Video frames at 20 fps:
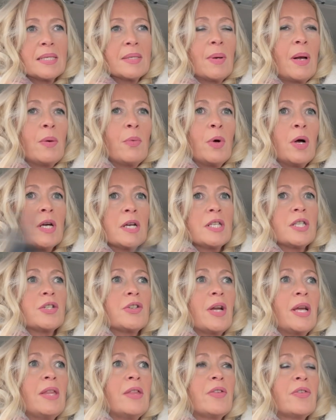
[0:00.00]
so I work
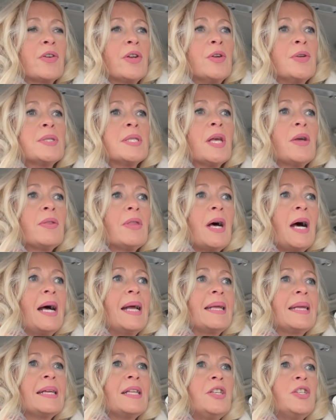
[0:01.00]
straight through so that I
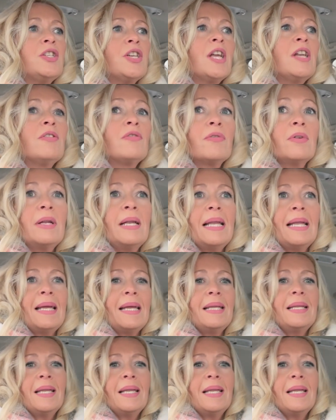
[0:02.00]
can generally